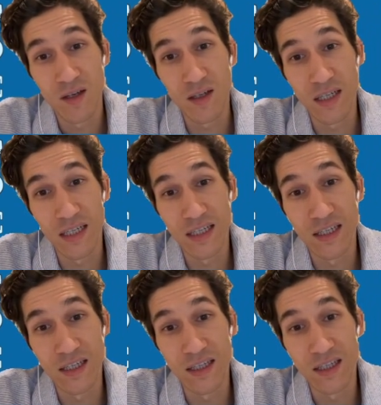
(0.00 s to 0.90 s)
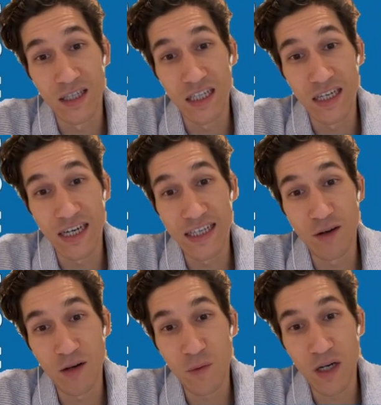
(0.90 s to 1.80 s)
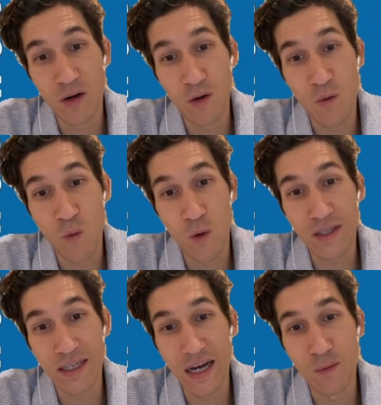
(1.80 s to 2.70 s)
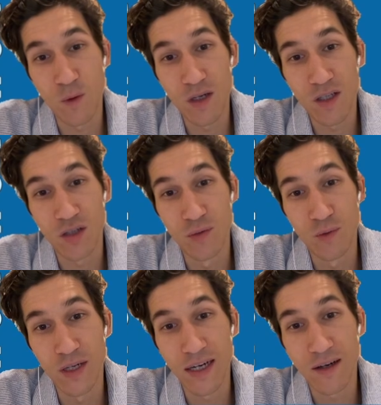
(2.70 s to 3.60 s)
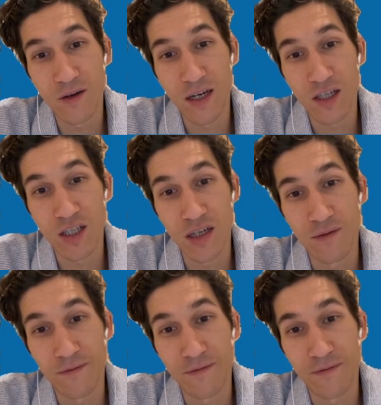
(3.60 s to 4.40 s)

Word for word: uh, I don't even know what I want to do now, actually.